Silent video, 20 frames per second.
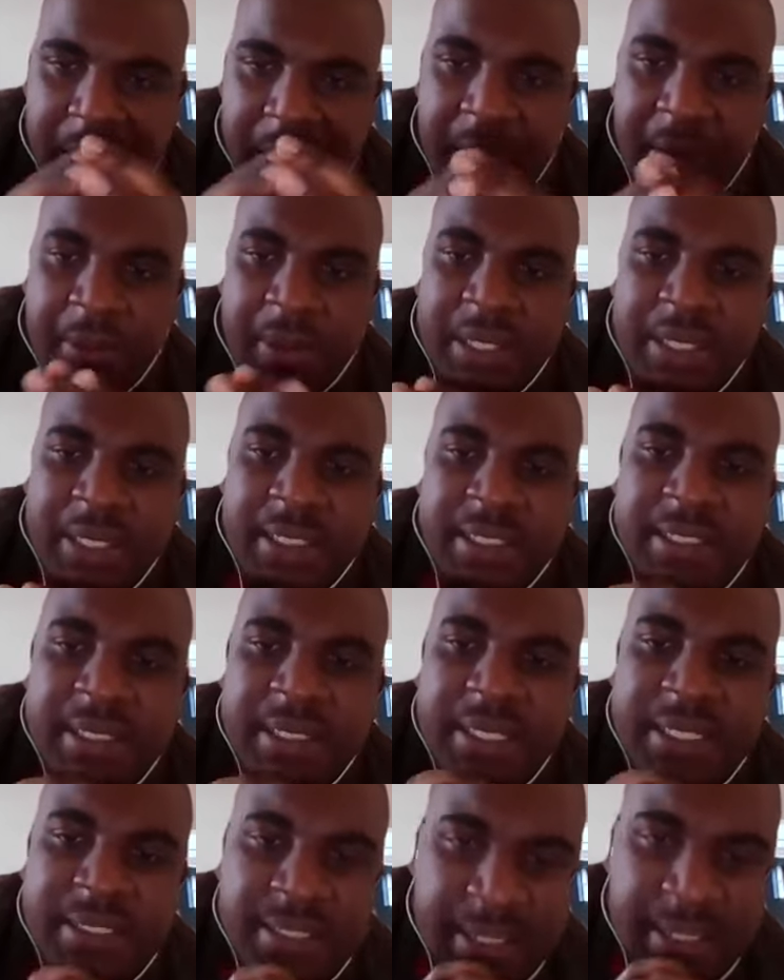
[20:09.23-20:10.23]
our
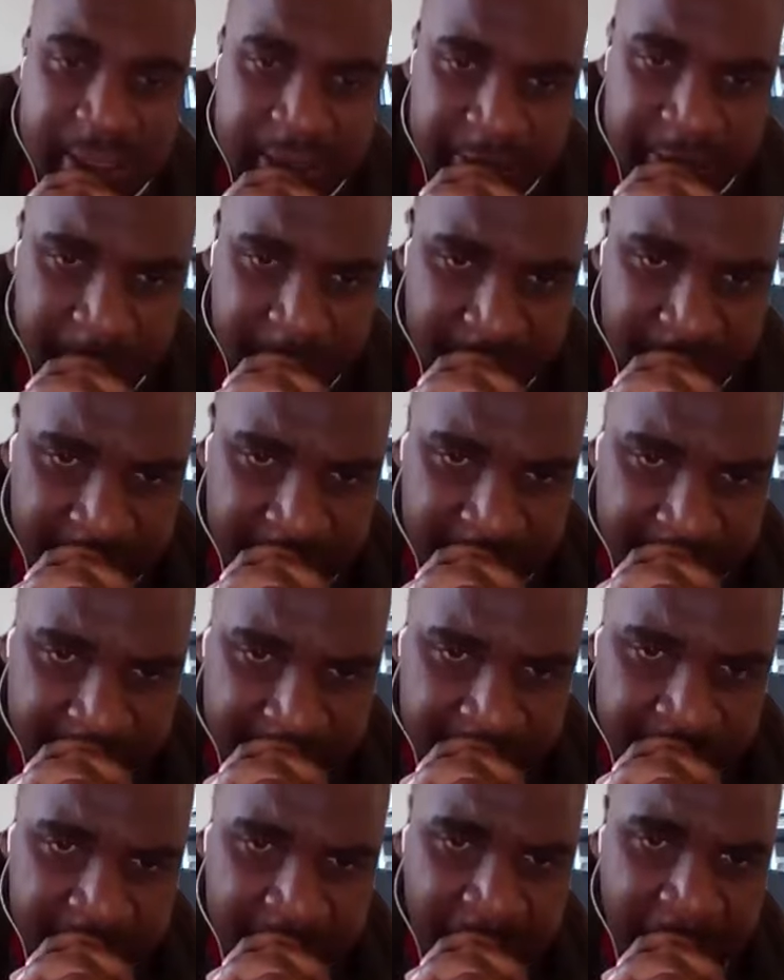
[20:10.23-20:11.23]
leaders explain
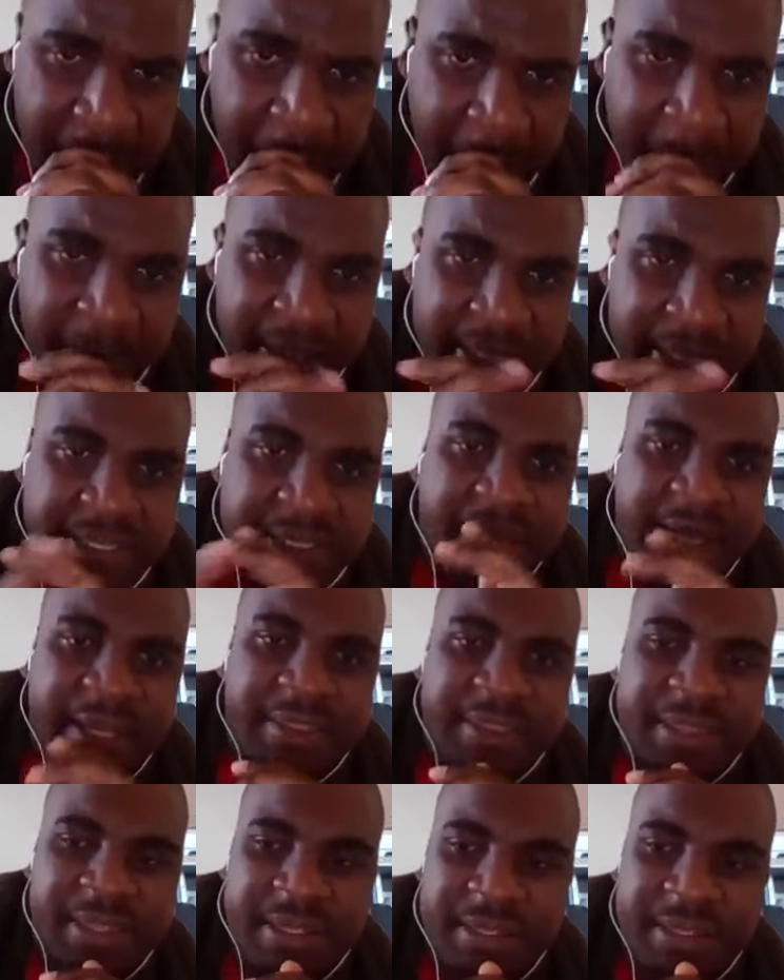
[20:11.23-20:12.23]
it. But I
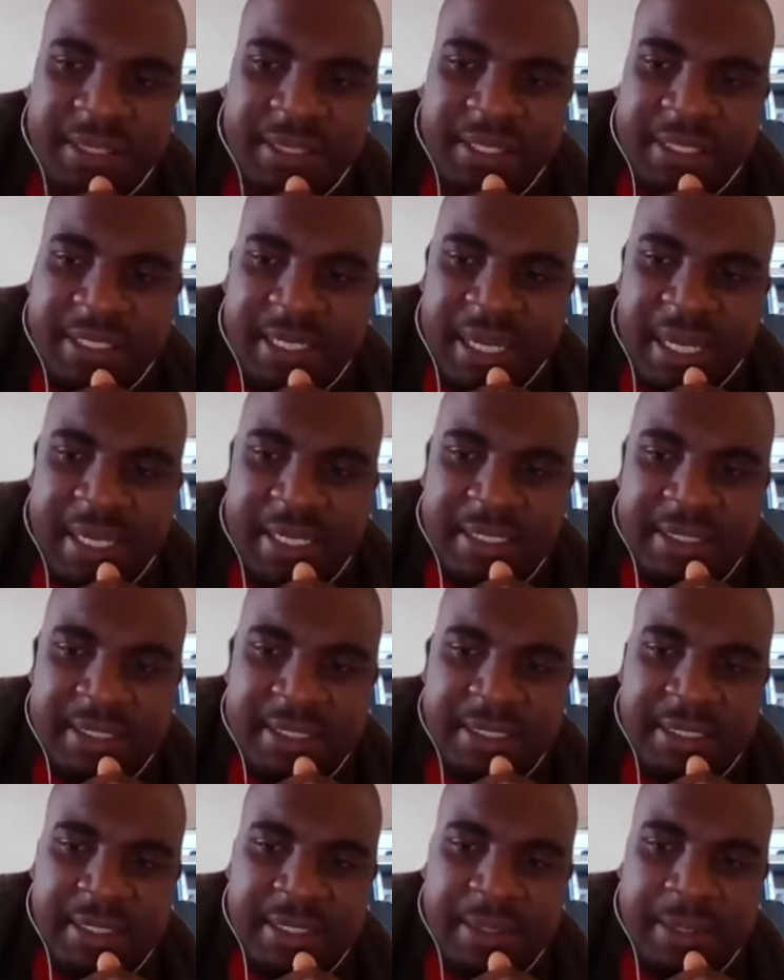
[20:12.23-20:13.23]
think the
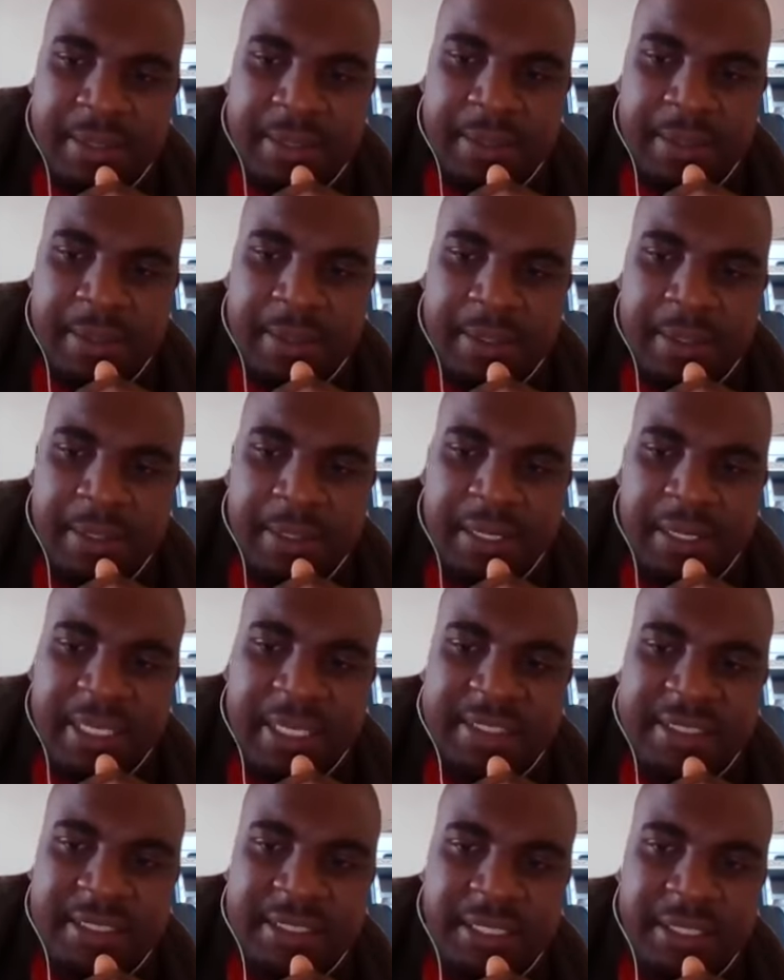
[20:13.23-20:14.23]
task,
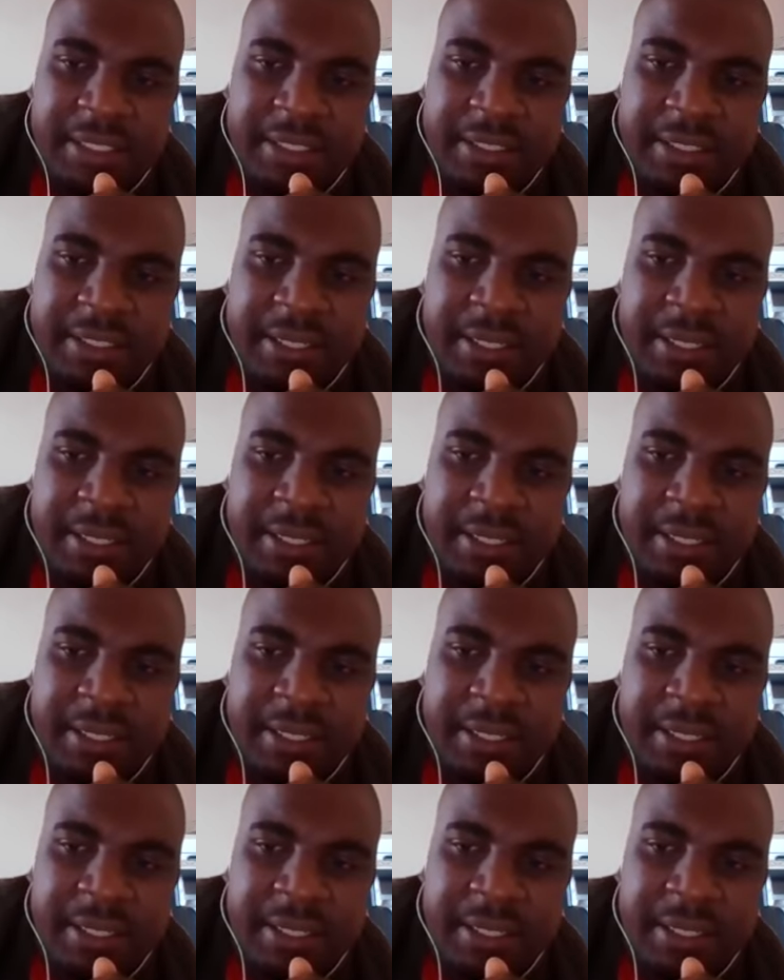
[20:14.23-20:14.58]
lastly,